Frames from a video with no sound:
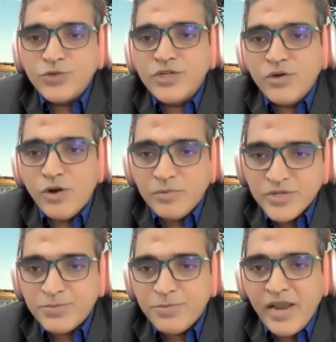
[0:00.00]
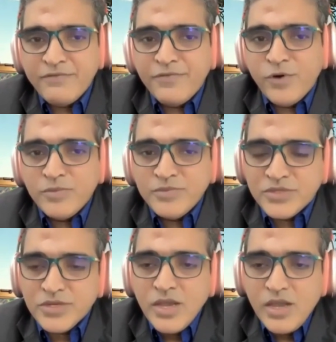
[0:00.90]
social commerce
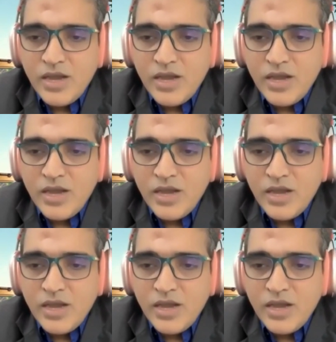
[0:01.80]
platforms,